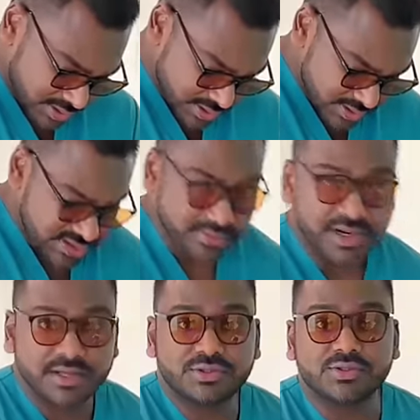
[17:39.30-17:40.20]

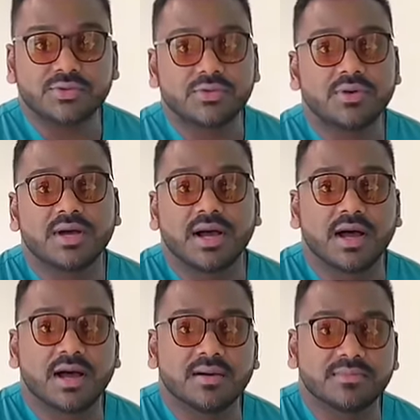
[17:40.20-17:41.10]
similar to
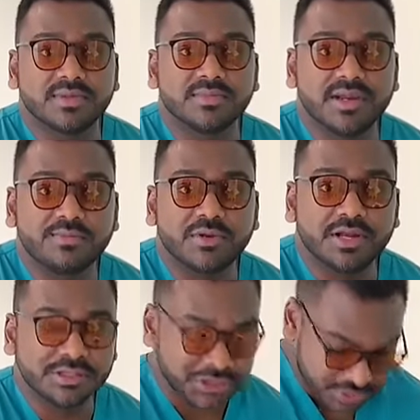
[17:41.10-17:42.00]
the
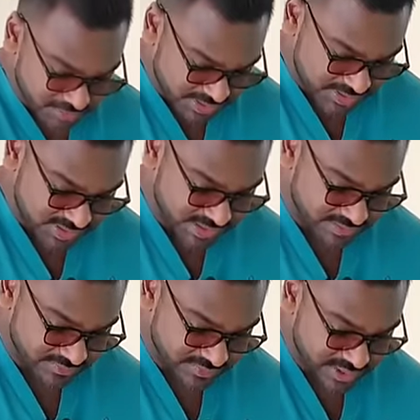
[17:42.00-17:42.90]
manipulation you may see
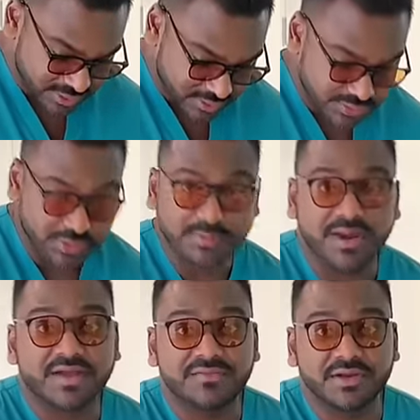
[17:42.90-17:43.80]
in videos, or in
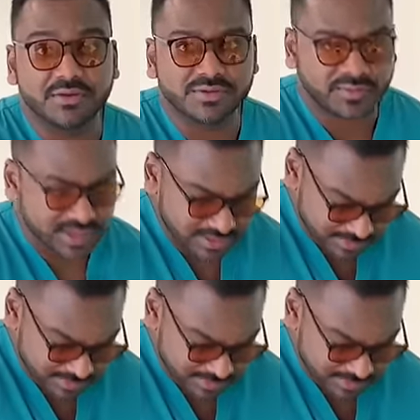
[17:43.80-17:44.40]
my videos for that